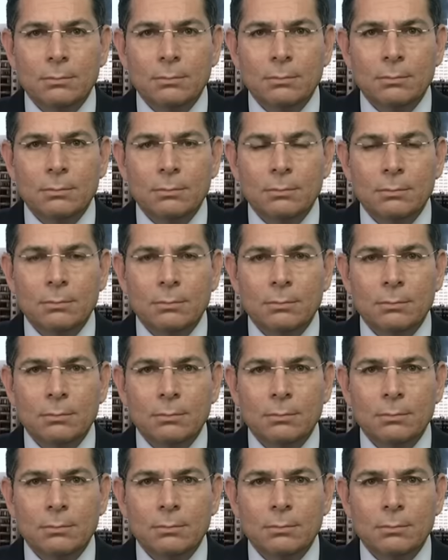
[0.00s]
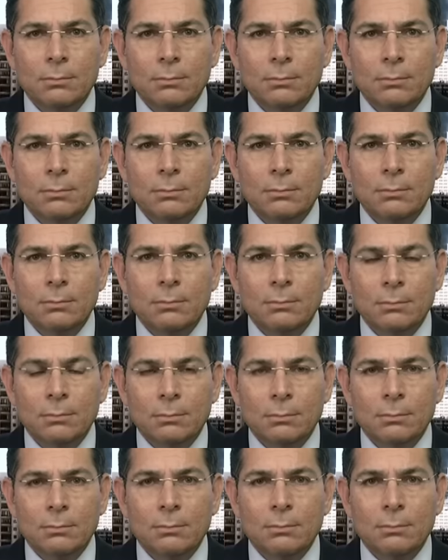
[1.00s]

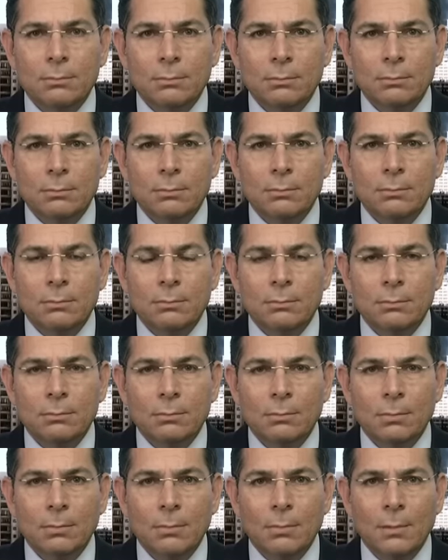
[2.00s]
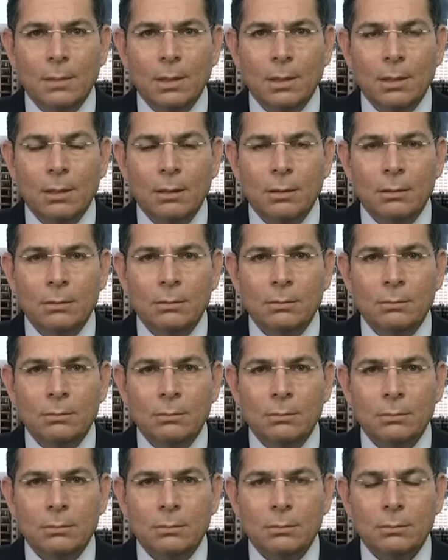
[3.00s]

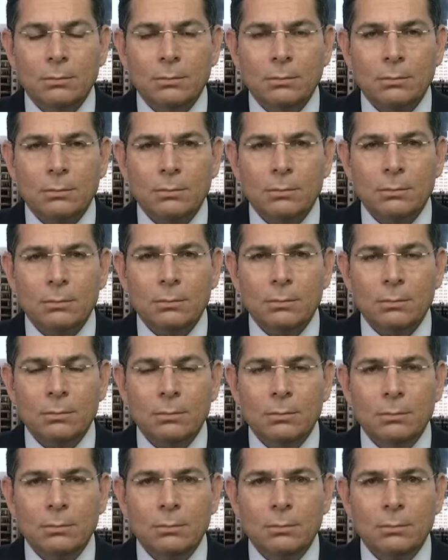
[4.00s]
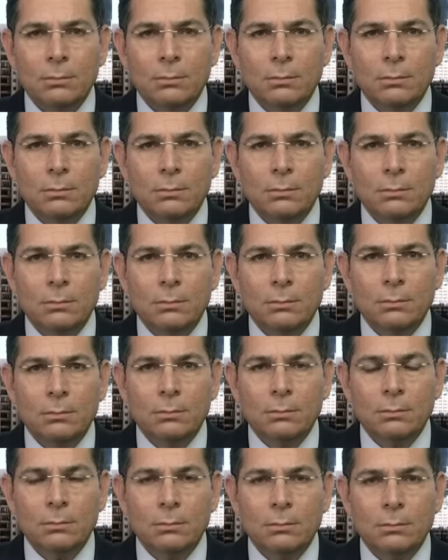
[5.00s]
This person isn't speaking.